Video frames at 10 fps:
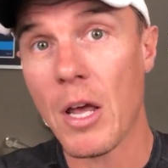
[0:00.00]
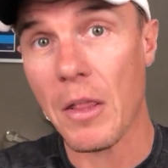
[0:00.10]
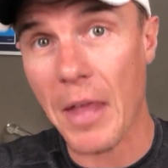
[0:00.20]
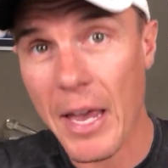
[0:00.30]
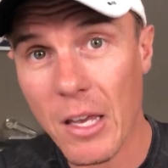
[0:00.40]

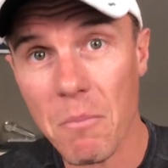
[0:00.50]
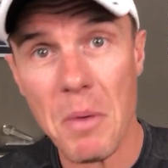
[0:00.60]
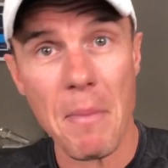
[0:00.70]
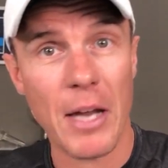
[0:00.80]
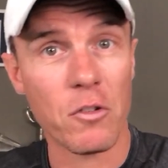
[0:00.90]
they can
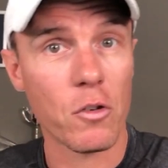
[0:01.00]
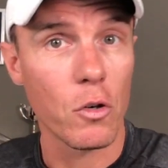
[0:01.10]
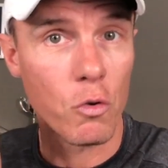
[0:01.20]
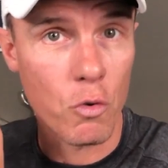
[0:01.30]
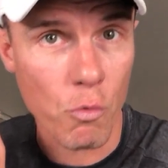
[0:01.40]
be matched
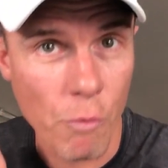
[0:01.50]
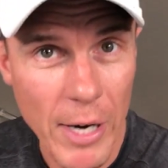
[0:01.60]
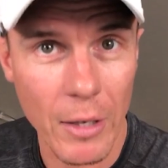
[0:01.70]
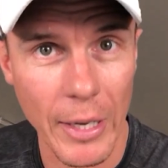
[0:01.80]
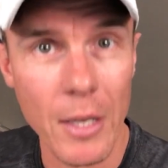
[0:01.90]

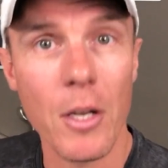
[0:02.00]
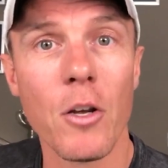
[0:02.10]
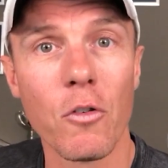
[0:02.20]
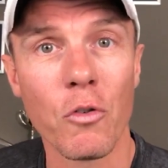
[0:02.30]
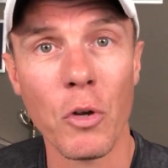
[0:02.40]
directly
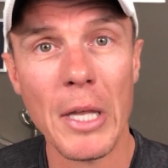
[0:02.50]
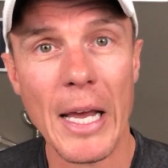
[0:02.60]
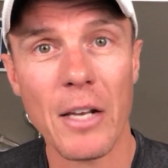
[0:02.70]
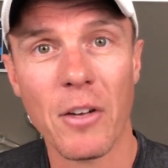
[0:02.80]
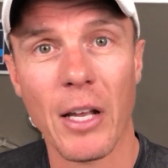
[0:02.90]
to
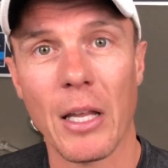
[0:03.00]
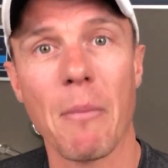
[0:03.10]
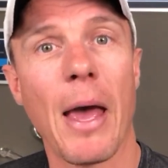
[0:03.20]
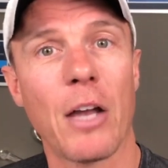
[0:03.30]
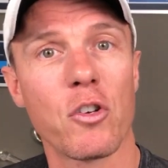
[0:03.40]
the
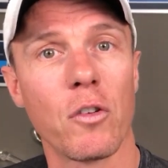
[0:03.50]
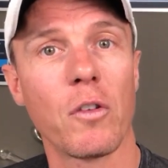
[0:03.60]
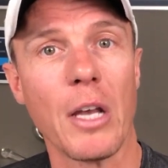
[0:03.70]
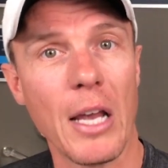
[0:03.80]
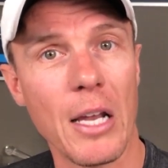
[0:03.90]
NTLM
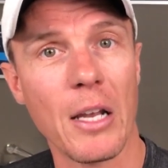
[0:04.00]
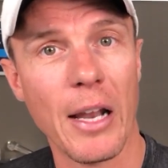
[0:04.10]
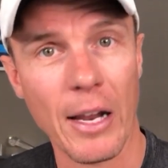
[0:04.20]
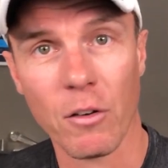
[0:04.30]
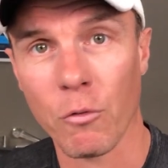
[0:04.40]
hashes in
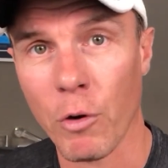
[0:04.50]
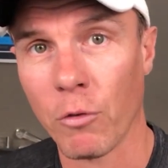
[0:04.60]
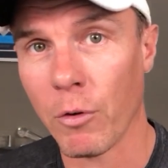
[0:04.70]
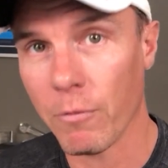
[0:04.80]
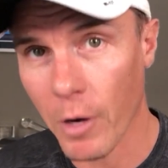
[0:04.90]
an Active
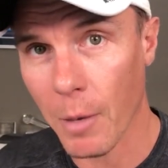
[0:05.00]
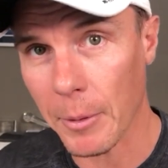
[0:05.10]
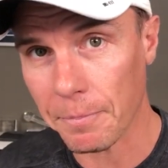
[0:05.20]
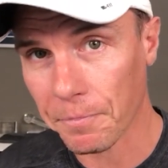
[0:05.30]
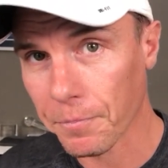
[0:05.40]
Directory environment.